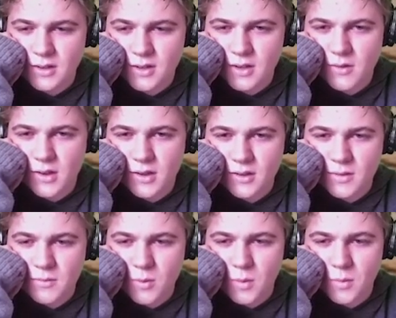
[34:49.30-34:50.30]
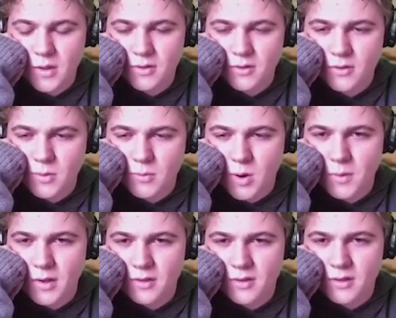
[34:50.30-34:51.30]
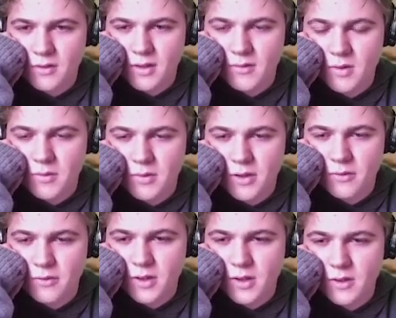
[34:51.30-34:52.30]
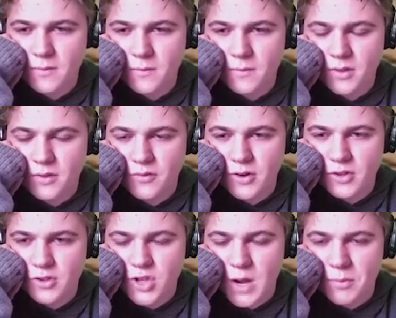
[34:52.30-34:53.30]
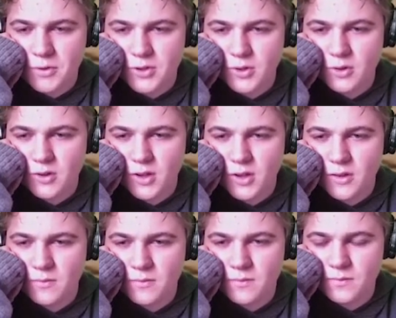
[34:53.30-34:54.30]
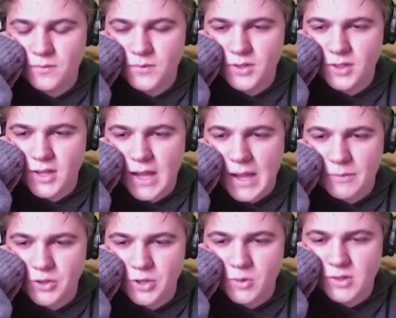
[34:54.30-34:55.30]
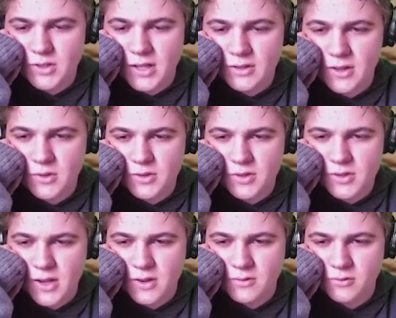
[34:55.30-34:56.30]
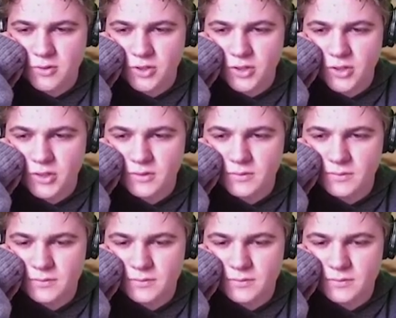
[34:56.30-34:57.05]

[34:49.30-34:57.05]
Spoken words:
And giving Morbius. So Morbius has given himself the first opportunity to capture once that lotus is out, really.